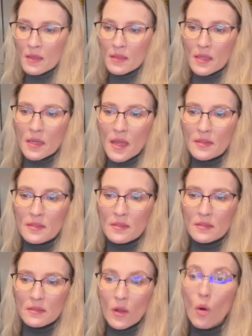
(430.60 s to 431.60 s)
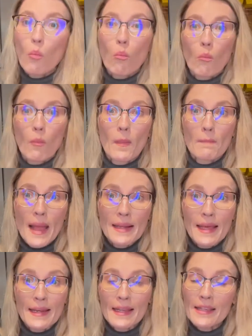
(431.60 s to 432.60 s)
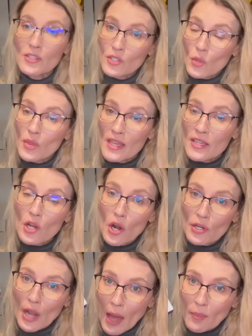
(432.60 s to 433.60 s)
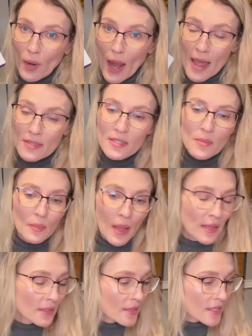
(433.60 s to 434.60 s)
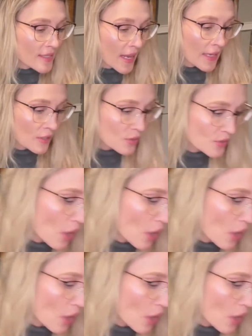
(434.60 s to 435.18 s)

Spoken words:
the nuts. Oh, magnetic. So these are not brass, but these handles